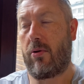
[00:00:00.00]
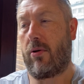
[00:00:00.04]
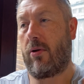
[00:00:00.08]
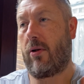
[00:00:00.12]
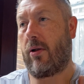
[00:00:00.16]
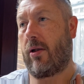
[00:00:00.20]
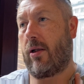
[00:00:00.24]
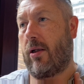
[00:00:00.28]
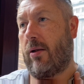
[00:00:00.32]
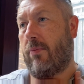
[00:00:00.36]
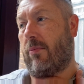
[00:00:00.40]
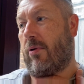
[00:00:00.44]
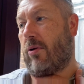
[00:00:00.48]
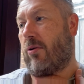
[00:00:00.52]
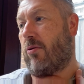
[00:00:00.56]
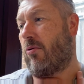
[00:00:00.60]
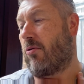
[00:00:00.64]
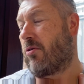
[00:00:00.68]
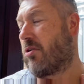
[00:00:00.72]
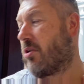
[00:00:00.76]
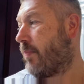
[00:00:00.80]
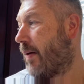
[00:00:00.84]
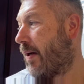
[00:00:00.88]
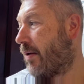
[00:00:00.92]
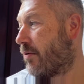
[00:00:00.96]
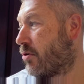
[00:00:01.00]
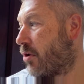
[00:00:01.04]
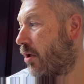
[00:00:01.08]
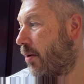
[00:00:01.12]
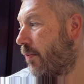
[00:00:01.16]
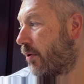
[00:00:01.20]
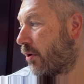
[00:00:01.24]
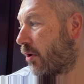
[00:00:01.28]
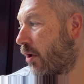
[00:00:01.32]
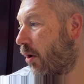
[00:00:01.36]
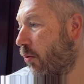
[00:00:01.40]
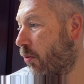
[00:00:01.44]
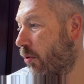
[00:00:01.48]
I thought it's about time
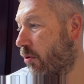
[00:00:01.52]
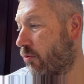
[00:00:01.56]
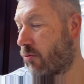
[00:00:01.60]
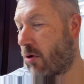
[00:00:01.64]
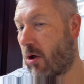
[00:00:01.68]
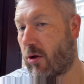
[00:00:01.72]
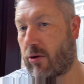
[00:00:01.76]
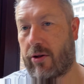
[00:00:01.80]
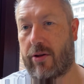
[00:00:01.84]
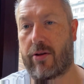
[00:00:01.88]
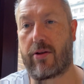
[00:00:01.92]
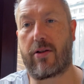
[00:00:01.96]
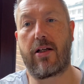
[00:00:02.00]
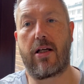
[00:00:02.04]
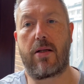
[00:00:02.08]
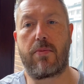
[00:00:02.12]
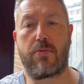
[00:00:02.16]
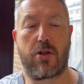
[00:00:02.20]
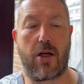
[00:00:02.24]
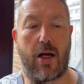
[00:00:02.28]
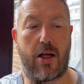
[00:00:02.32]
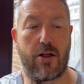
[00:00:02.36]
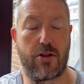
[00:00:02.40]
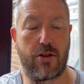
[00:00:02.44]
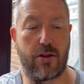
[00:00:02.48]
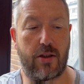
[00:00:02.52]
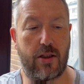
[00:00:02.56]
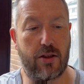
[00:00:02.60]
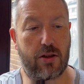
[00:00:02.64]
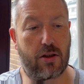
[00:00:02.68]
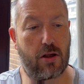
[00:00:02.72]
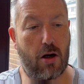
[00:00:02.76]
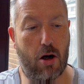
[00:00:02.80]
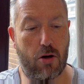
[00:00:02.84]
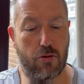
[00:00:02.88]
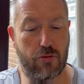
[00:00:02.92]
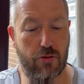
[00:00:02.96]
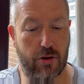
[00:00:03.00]
I got one rather than keep changing these
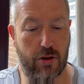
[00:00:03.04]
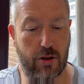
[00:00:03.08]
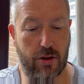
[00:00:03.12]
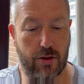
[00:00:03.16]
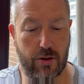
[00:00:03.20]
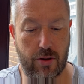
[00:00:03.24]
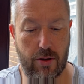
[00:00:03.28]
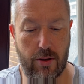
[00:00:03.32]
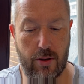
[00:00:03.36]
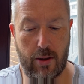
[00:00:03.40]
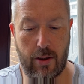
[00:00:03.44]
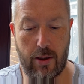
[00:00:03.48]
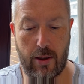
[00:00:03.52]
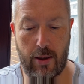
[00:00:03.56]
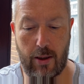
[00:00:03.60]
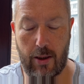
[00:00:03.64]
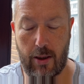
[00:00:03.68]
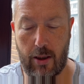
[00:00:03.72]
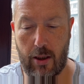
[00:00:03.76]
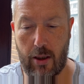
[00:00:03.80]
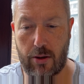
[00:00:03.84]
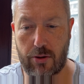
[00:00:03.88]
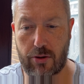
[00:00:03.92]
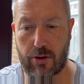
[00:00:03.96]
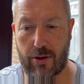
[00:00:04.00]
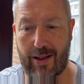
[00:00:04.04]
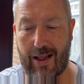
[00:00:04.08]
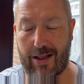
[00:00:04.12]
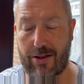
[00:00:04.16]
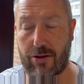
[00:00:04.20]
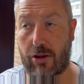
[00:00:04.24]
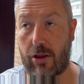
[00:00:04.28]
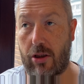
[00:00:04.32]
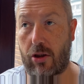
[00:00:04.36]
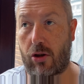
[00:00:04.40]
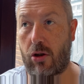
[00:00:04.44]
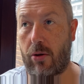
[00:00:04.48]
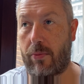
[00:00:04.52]
cartridges. So that's
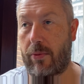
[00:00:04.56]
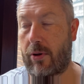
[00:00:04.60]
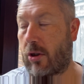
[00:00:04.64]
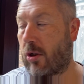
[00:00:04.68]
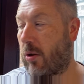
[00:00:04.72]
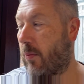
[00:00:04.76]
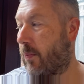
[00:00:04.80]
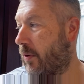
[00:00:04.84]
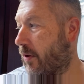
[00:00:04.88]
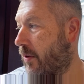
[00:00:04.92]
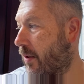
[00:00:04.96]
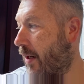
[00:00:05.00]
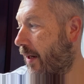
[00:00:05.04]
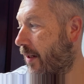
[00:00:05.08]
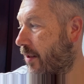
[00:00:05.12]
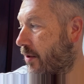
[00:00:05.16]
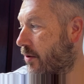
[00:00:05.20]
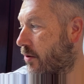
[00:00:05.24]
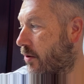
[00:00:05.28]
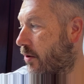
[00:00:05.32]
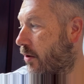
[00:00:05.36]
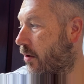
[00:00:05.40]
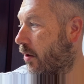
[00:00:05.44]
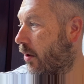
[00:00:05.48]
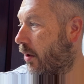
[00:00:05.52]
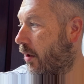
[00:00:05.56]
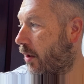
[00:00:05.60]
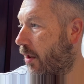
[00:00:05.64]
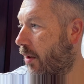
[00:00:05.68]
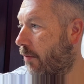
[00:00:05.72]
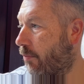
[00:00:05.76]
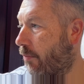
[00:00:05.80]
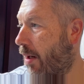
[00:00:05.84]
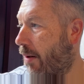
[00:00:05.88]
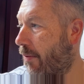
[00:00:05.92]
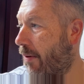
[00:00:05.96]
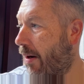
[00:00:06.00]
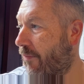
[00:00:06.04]
going to come in a couple of days.
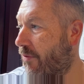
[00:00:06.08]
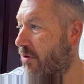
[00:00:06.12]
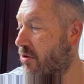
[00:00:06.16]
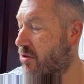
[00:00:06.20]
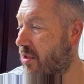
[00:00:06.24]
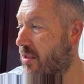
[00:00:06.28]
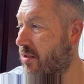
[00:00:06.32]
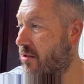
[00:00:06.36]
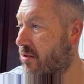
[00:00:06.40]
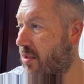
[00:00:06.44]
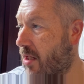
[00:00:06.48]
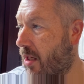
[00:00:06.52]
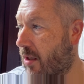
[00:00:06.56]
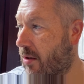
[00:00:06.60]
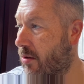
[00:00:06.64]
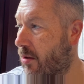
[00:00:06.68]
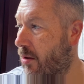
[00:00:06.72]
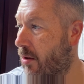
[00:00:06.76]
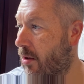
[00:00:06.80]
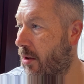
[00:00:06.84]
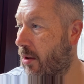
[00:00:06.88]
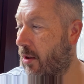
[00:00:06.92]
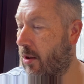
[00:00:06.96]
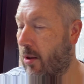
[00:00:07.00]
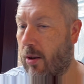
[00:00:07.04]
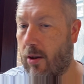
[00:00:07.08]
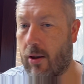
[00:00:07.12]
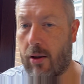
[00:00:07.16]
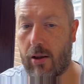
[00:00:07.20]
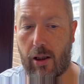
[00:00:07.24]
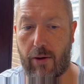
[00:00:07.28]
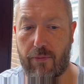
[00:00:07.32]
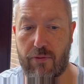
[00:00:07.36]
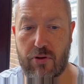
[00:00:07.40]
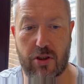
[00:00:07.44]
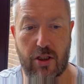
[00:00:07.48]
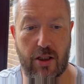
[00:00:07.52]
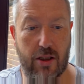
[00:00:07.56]
However, since then,
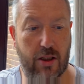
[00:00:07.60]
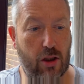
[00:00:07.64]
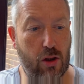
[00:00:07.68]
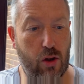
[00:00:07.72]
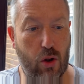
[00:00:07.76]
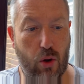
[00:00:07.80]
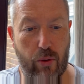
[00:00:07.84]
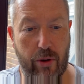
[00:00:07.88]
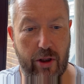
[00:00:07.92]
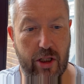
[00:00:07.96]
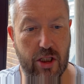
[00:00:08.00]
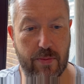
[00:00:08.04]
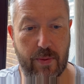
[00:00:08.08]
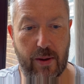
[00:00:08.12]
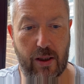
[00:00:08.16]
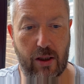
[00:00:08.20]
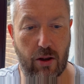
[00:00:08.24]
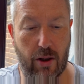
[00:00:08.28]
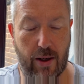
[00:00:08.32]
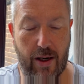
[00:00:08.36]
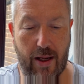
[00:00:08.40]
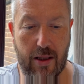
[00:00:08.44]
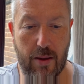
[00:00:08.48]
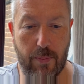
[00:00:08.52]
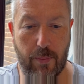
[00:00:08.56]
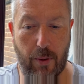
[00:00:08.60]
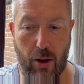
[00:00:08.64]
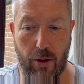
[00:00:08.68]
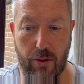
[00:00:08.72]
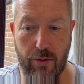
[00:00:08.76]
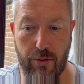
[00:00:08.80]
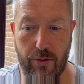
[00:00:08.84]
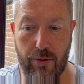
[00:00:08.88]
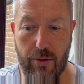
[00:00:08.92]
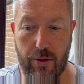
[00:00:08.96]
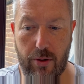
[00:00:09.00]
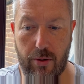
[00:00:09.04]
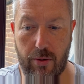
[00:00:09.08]
obviously the chlorine's been gone out the
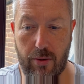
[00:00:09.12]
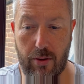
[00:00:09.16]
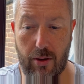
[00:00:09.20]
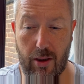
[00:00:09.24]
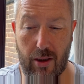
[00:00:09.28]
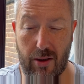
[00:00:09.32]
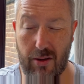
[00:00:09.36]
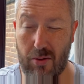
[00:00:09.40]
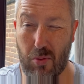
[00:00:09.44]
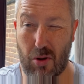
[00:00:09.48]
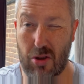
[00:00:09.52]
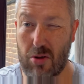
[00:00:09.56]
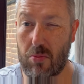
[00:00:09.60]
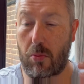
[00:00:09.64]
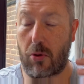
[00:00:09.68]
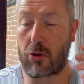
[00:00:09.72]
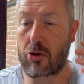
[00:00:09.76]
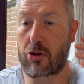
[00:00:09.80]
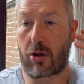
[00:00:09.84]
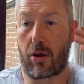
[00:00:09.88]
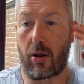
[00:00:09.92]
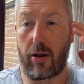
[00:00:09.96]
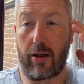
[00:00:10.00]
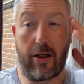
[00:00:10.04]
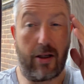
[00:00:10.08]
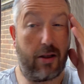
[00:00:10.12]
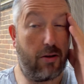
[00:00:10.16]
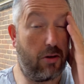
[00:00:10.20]
pond. There wasn't much gone in.